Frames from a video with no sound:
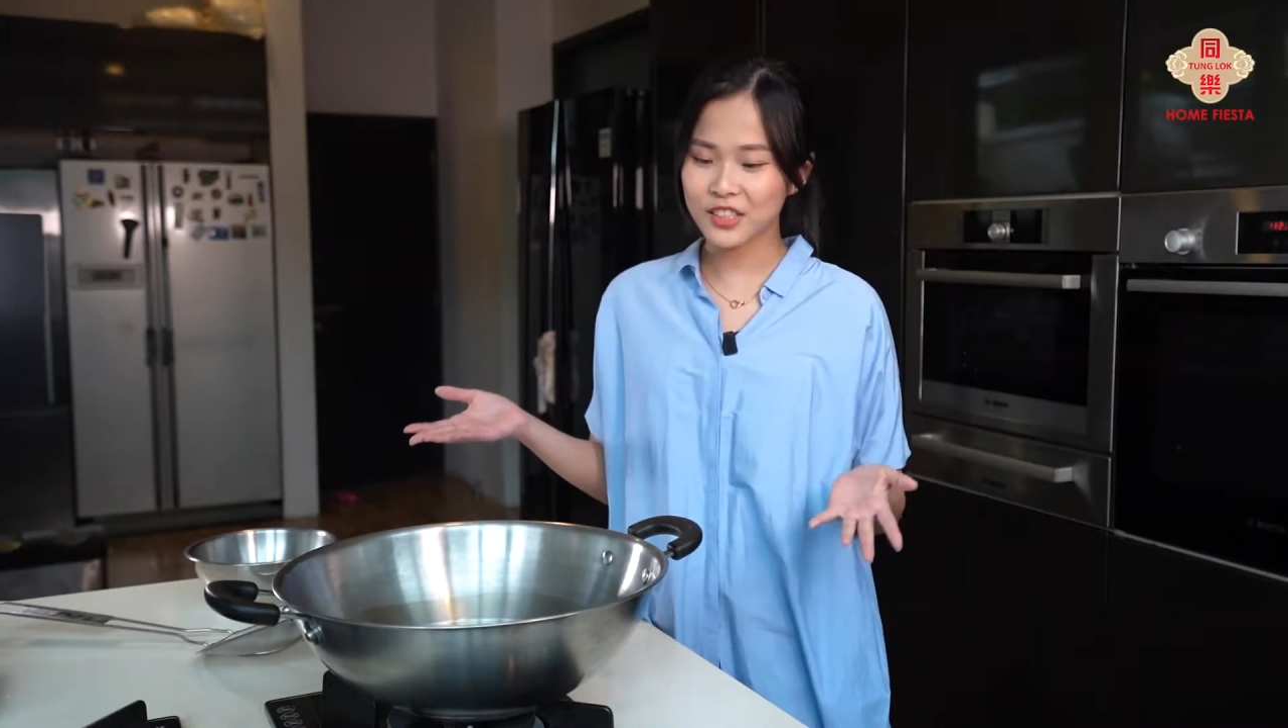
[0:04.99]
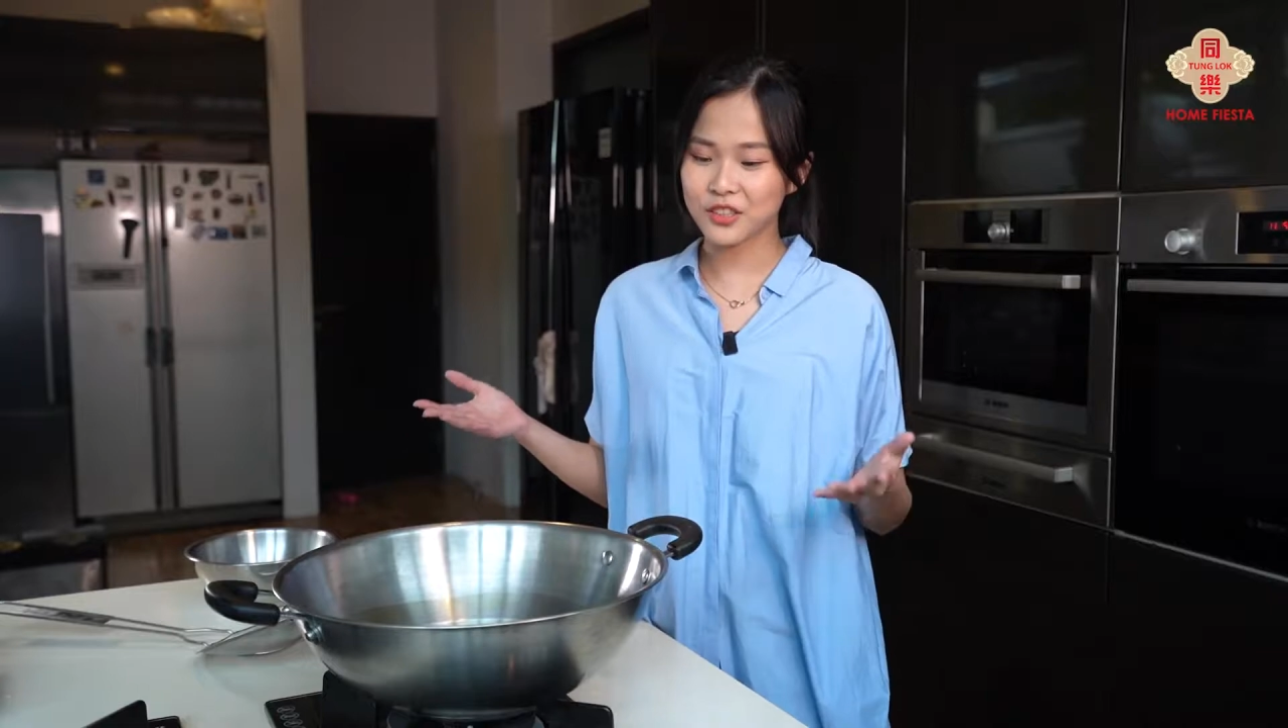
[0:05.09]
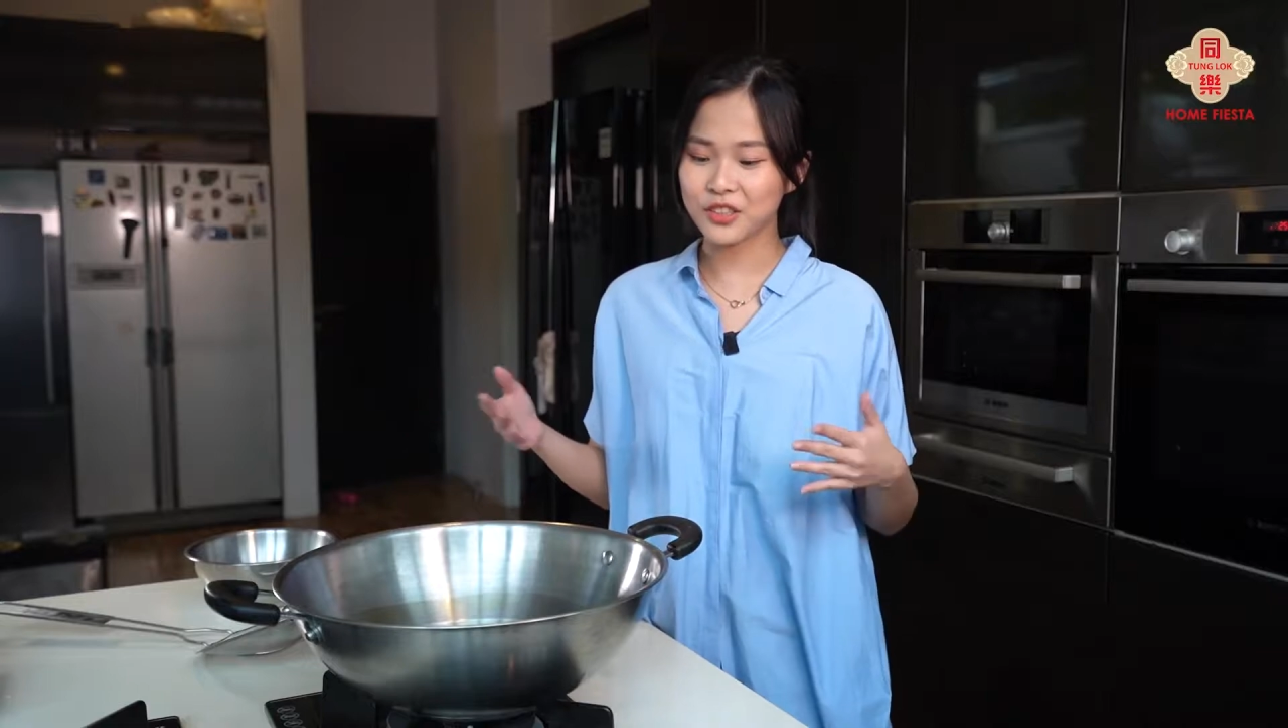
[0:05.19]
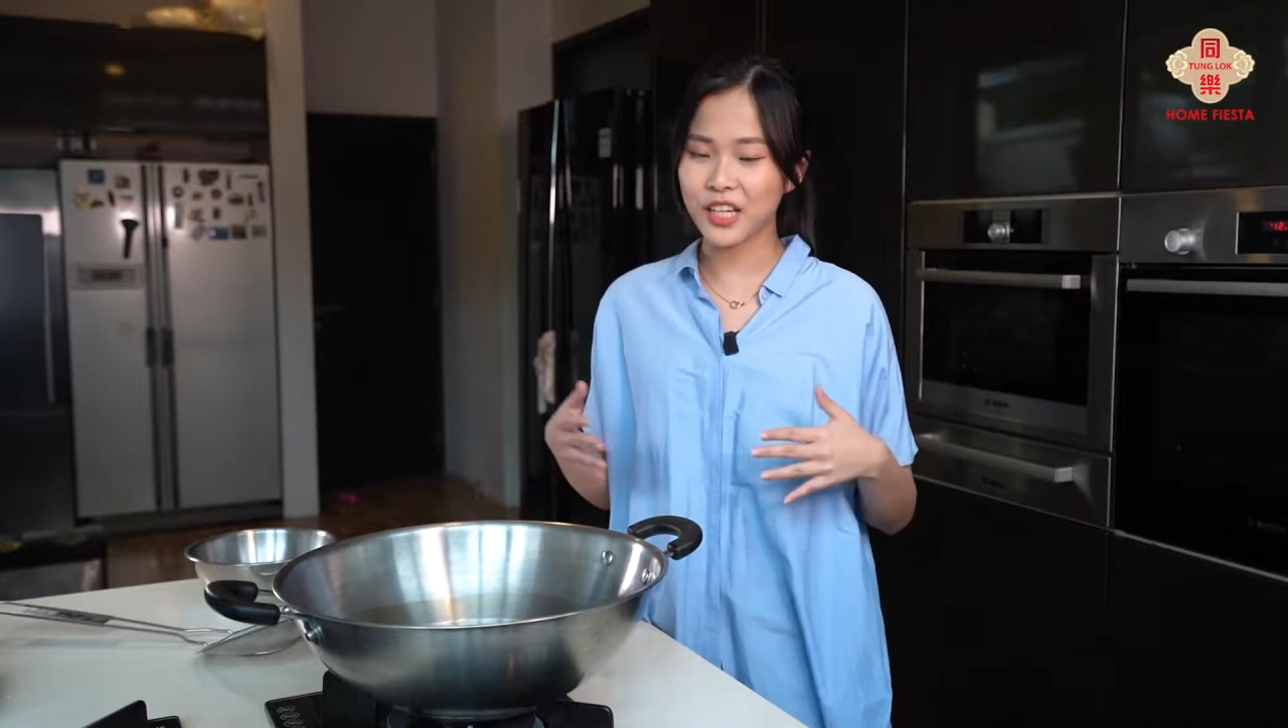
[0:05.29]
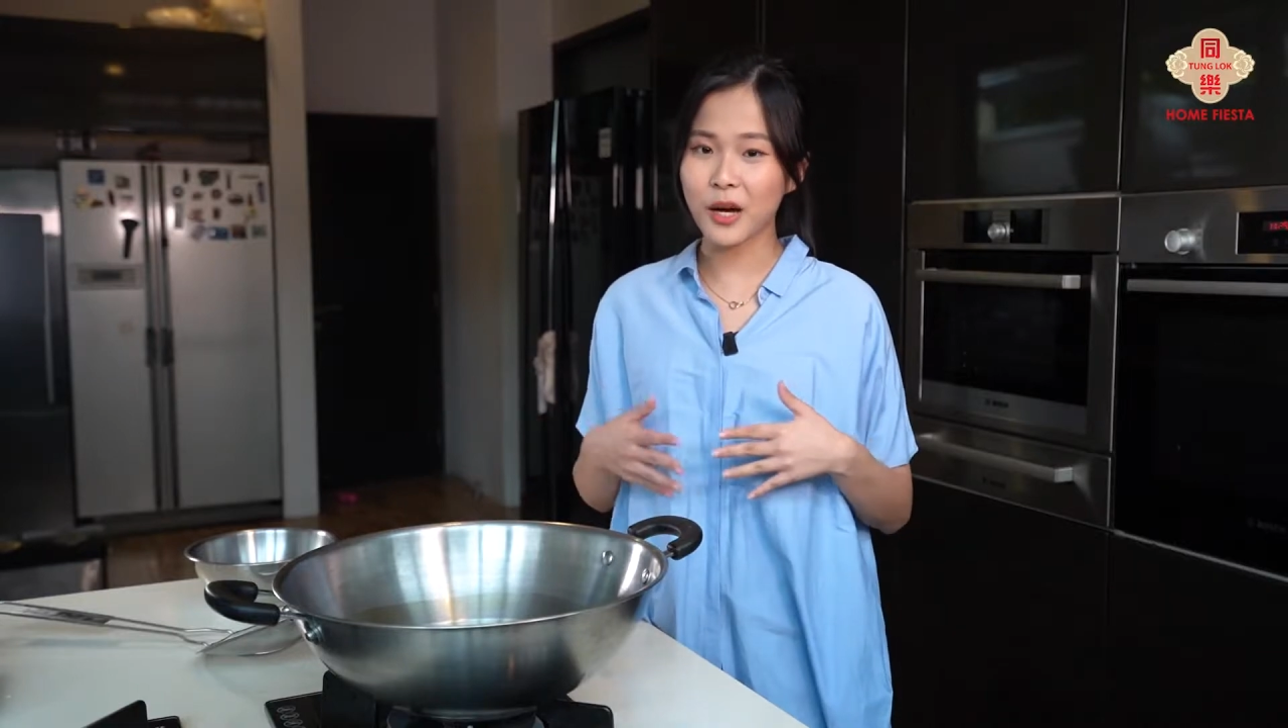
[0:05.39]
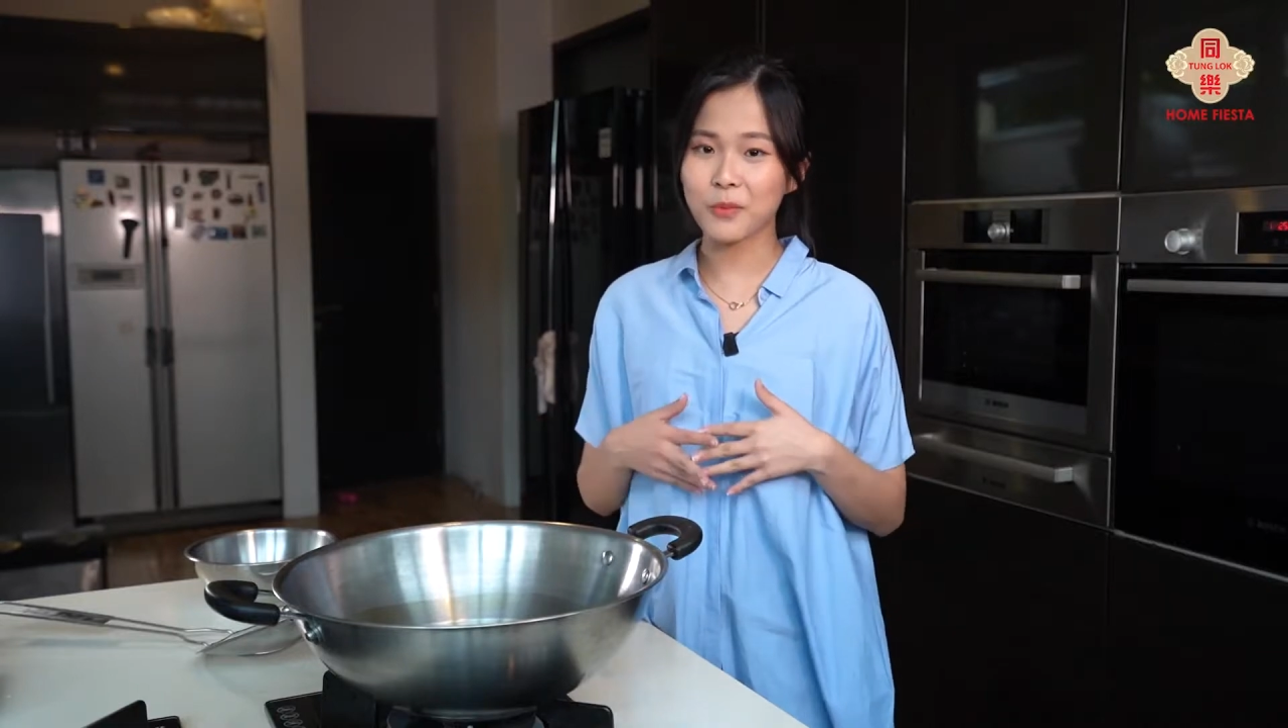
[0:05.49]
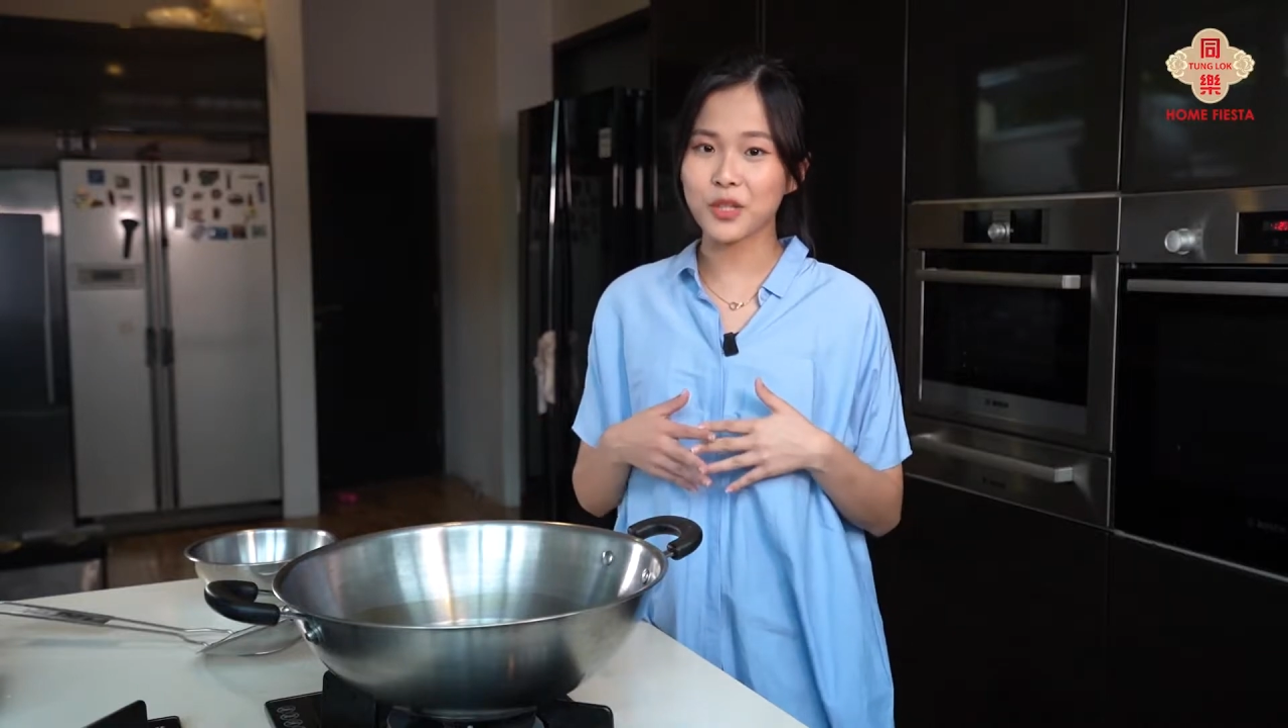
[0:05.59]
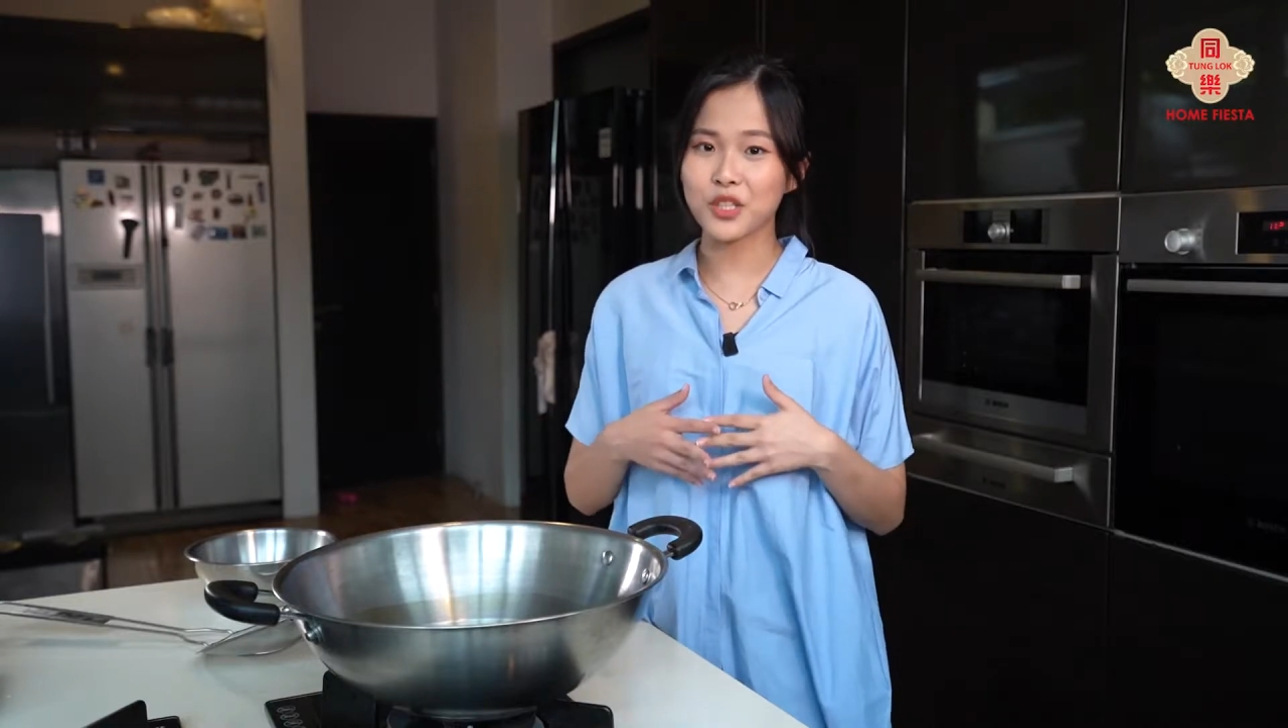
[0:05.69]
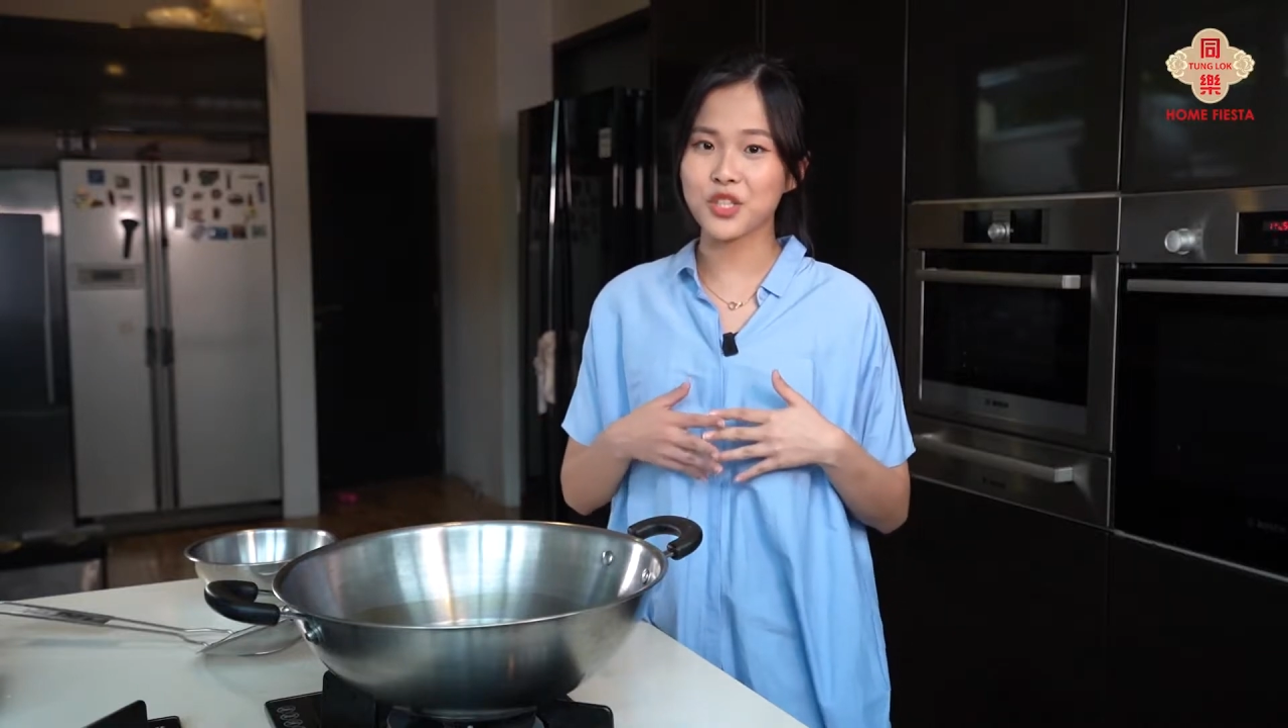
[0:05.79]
So today I'm gonna